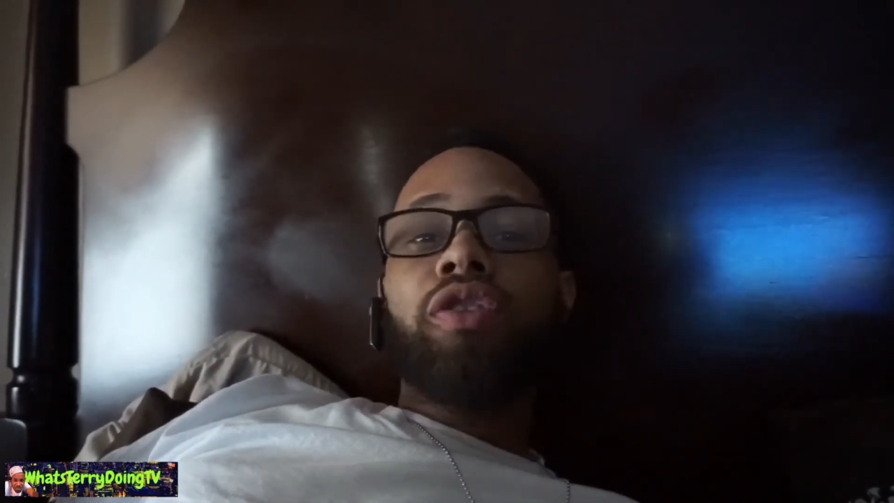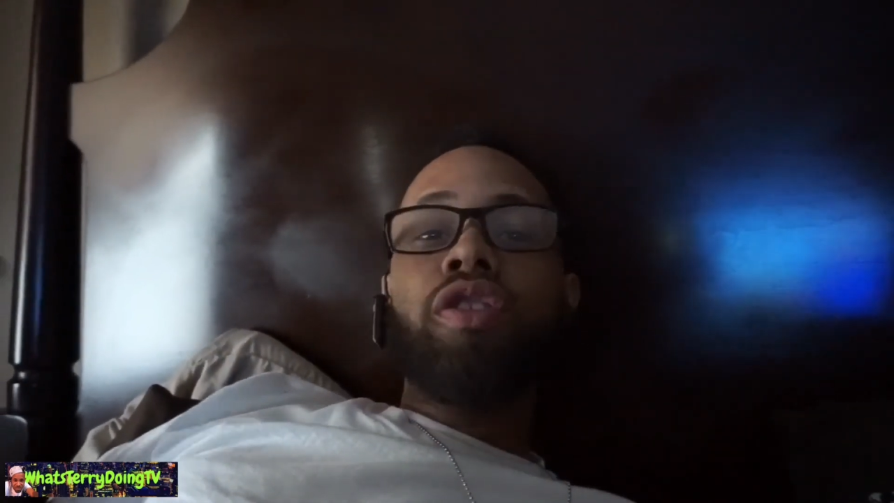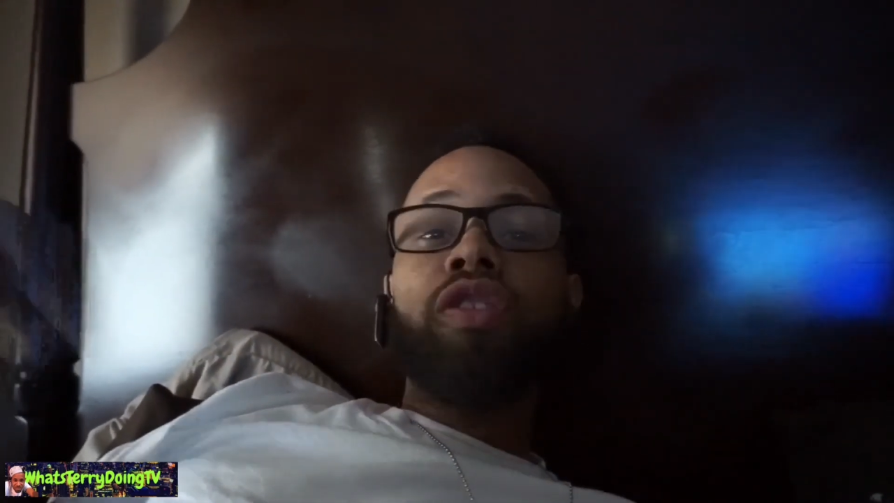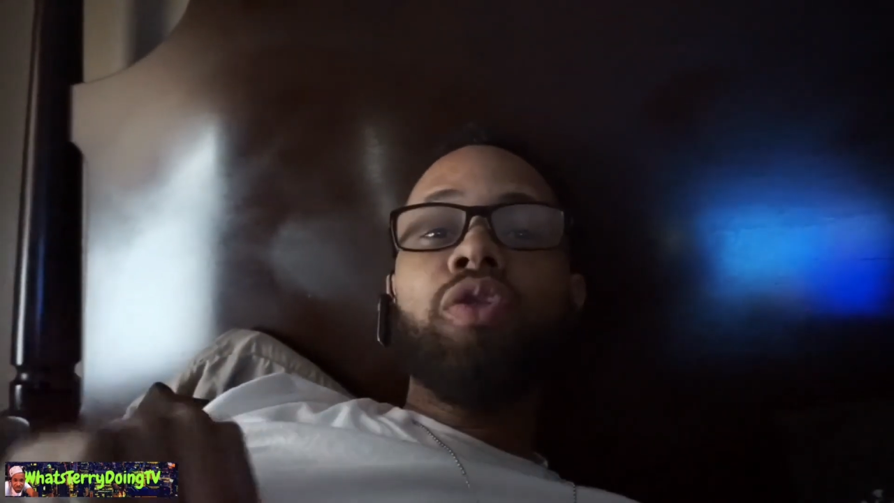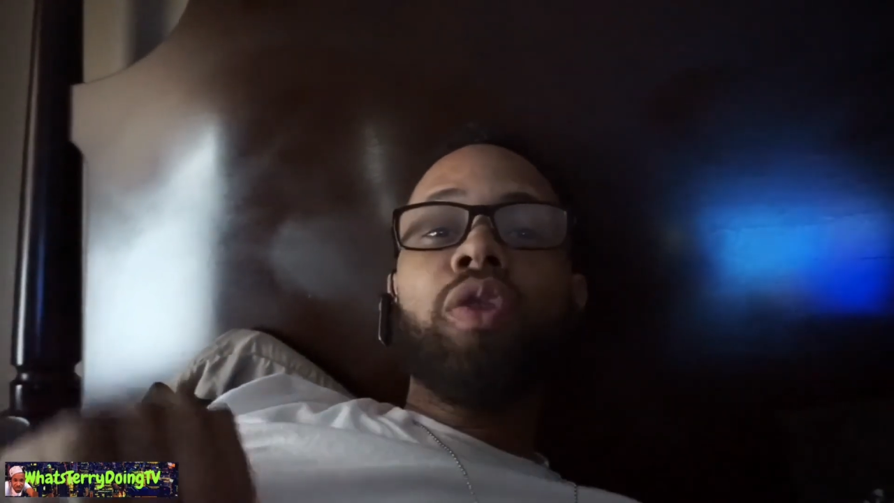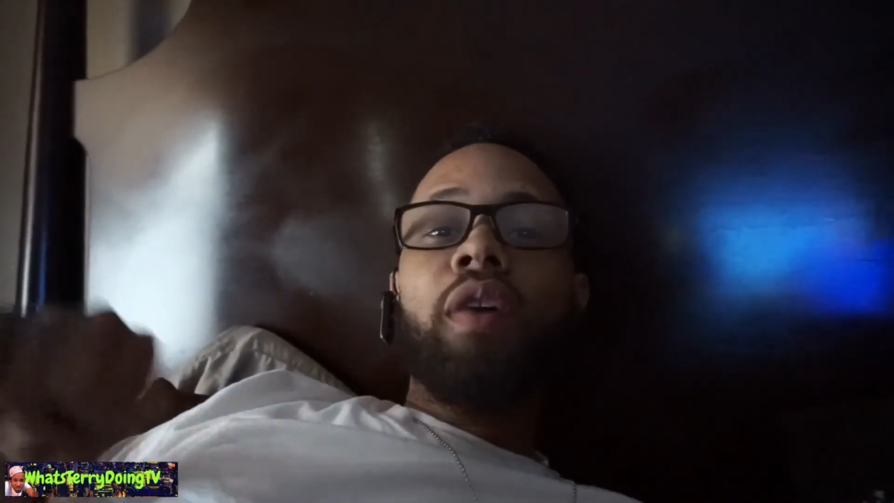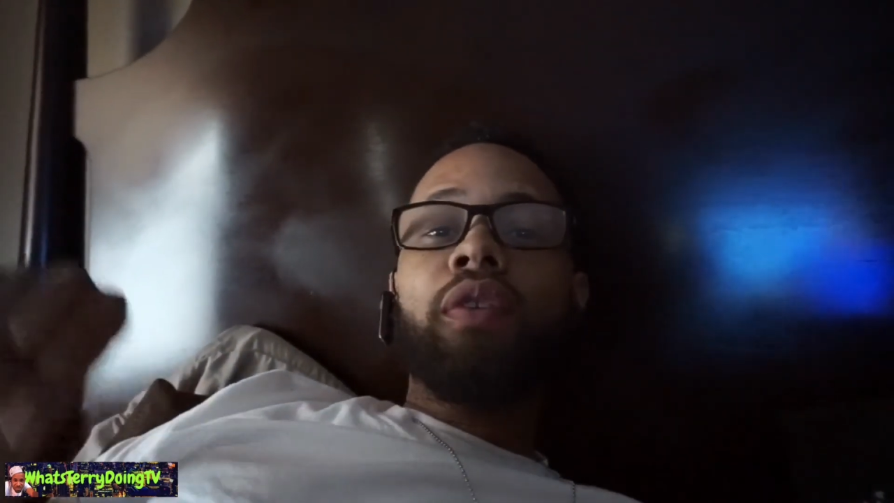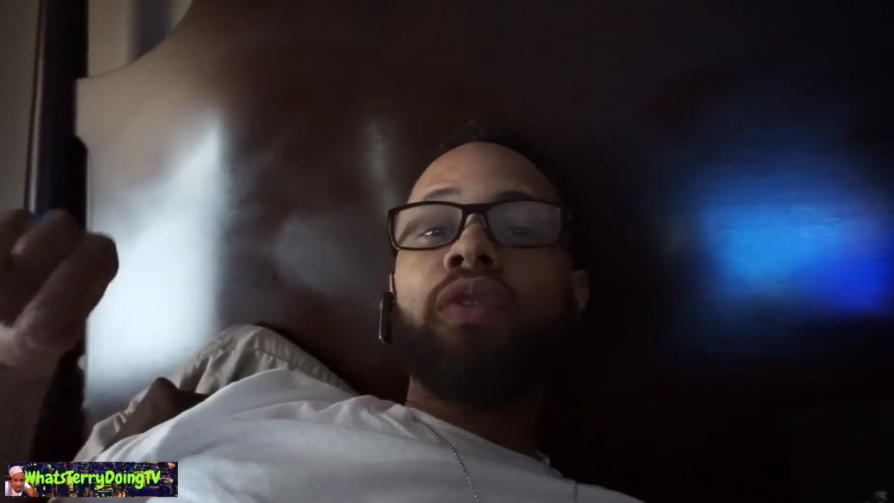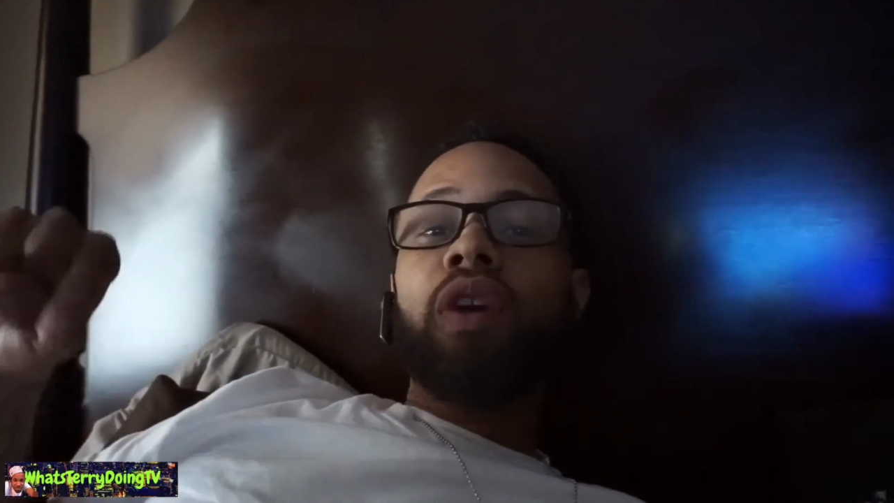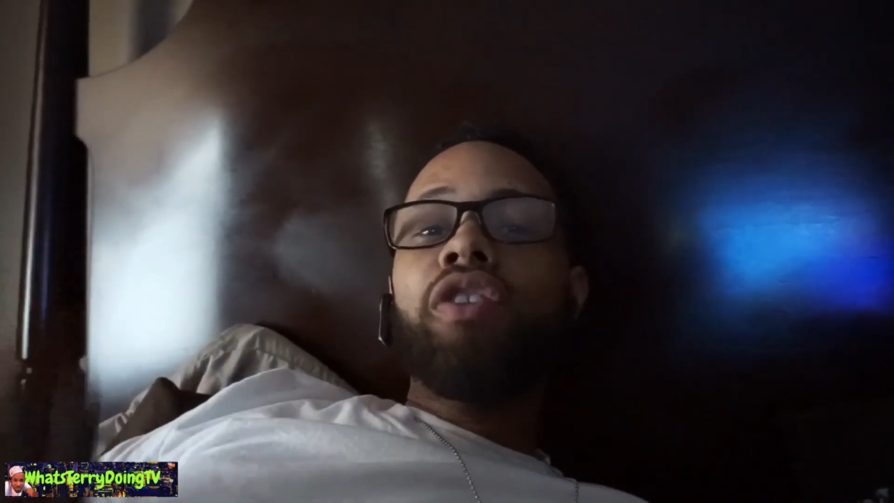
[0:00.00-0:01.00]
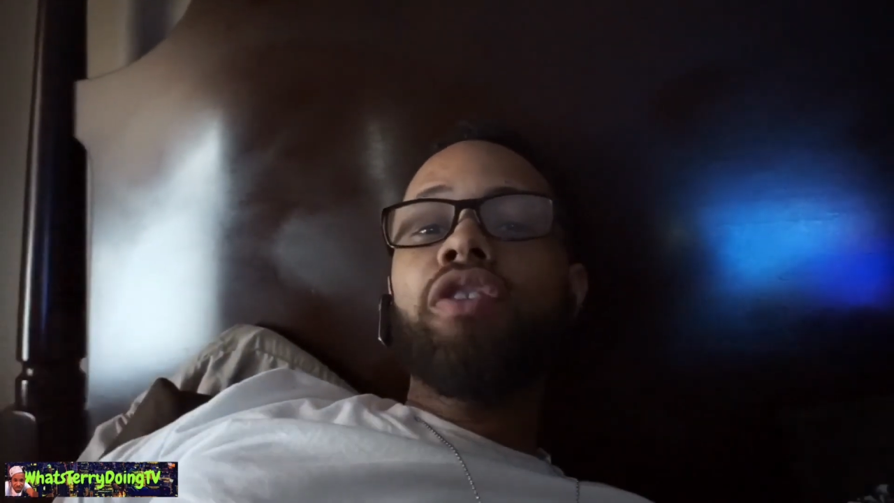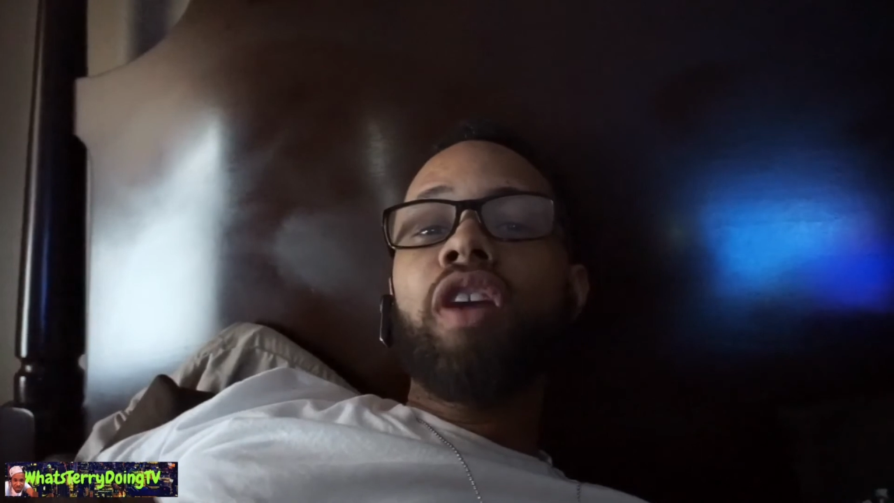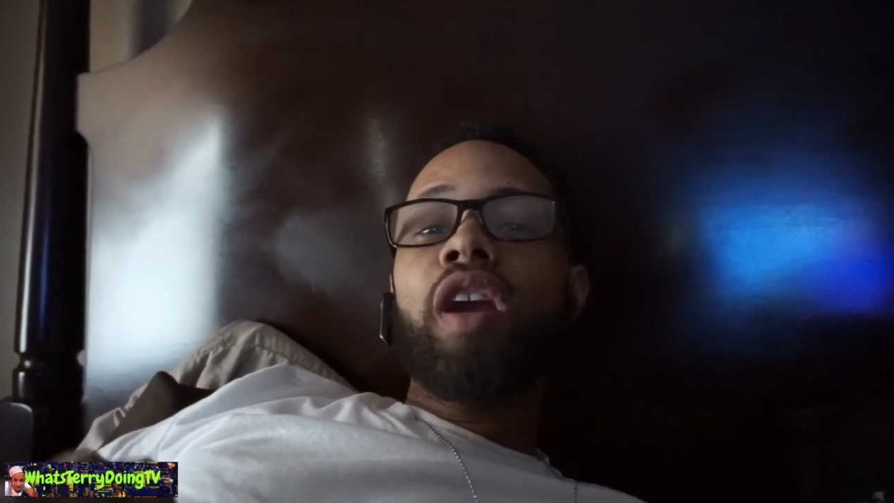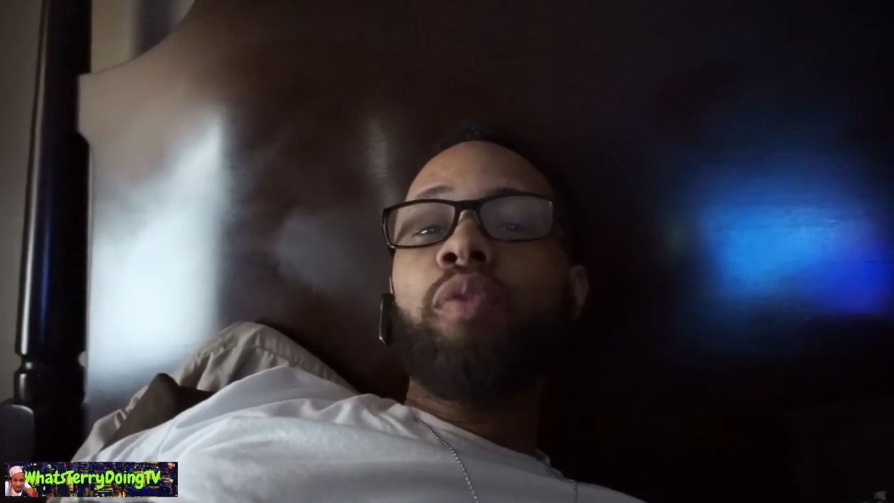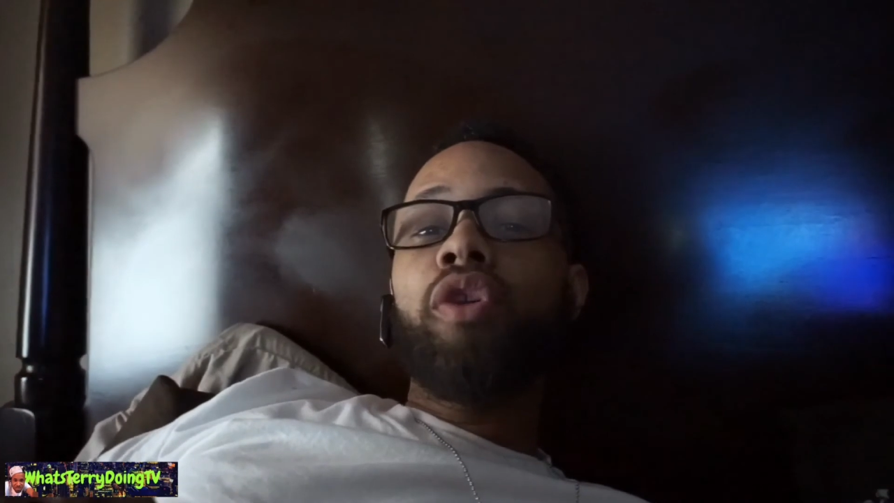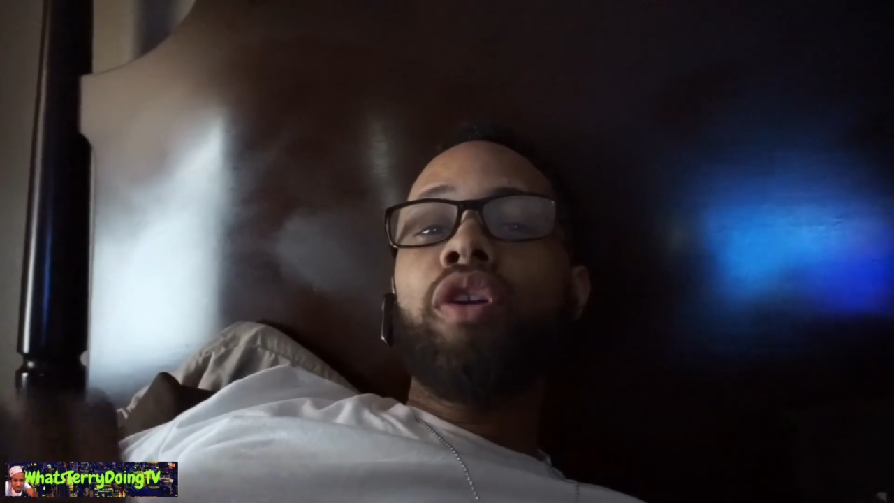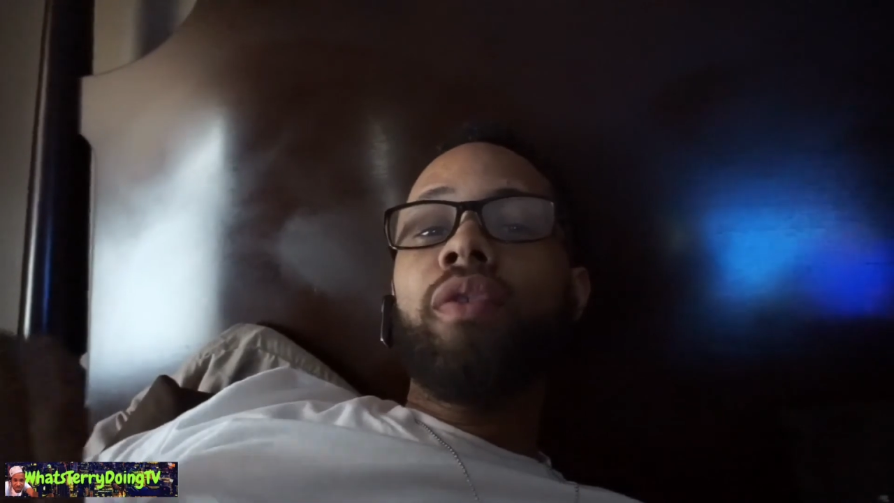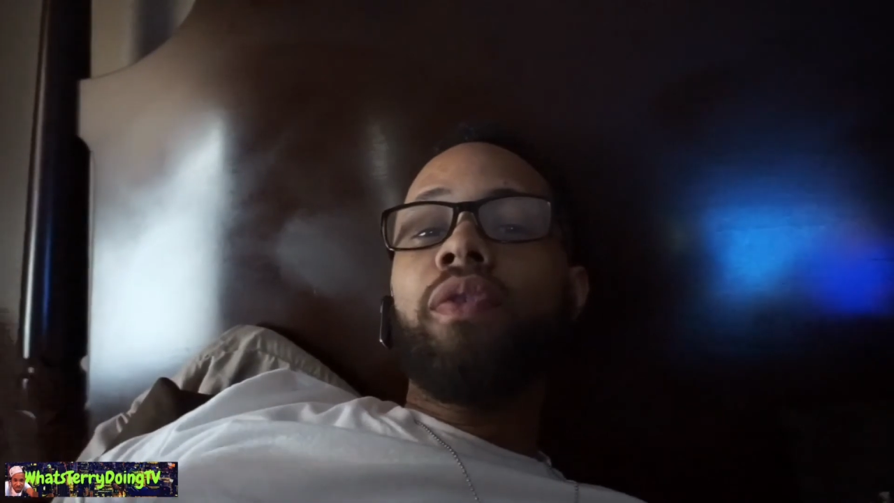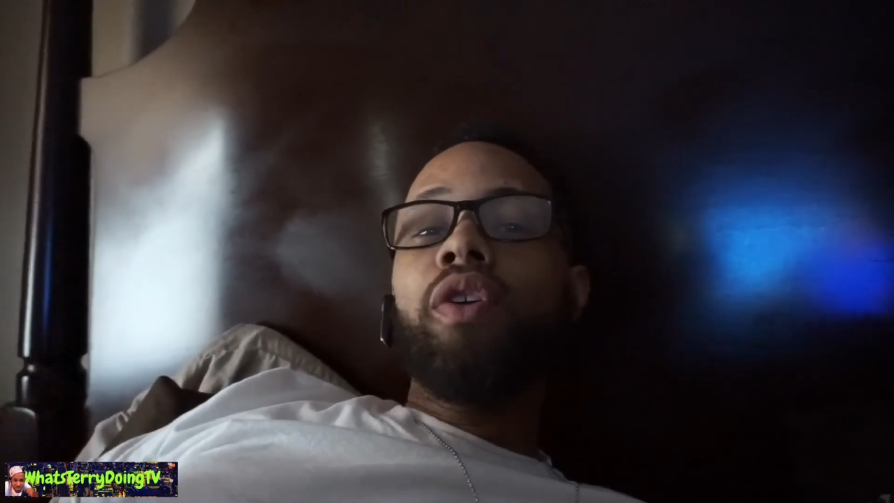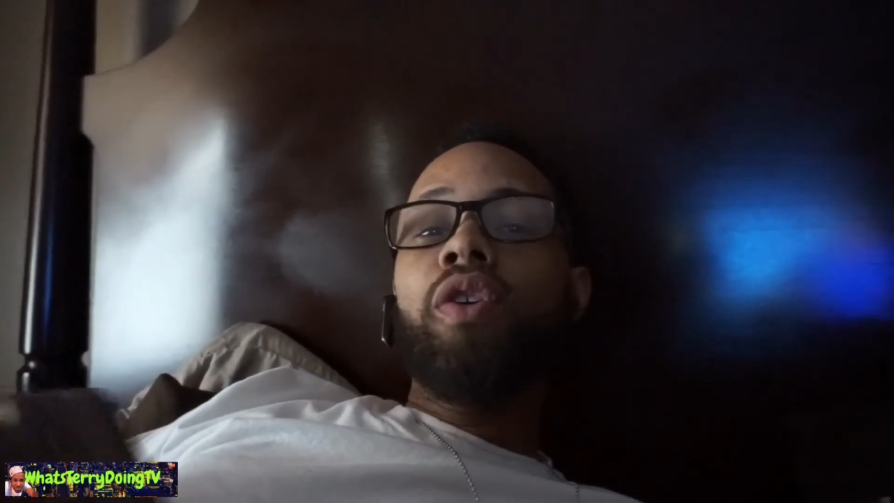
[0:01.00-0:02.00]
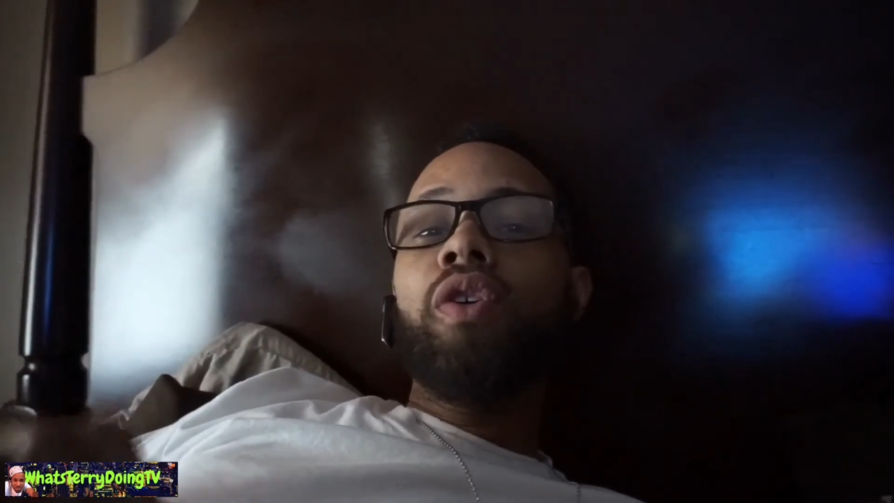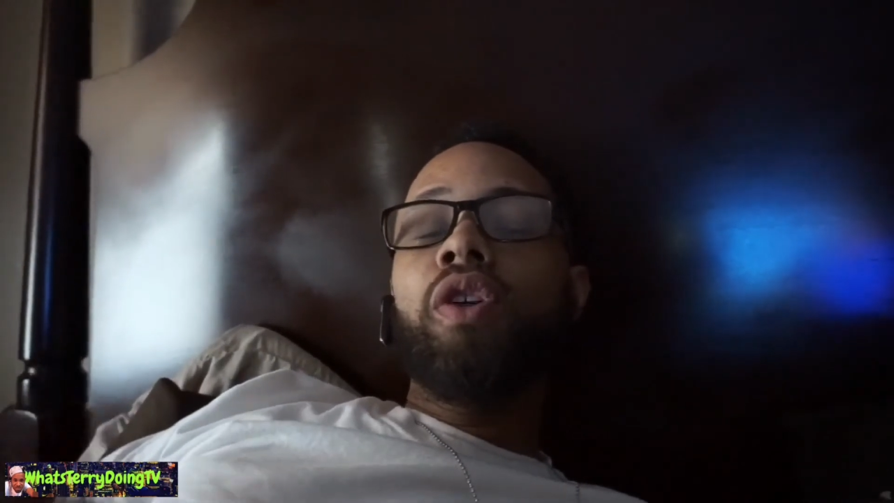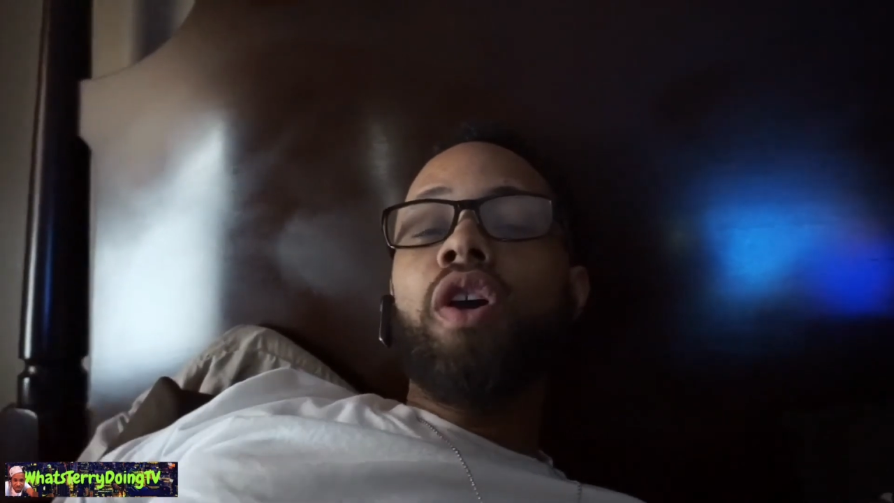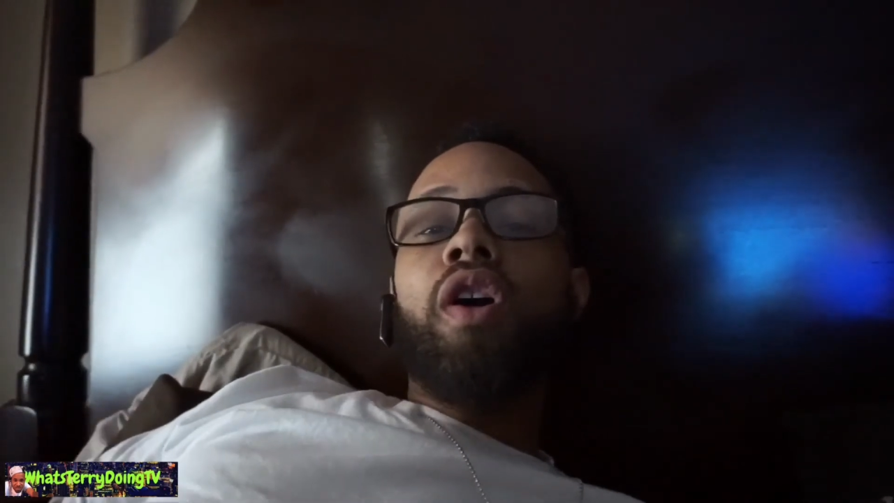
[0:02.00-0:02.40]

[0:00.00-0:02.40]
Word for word: Should you have to write your name on your food,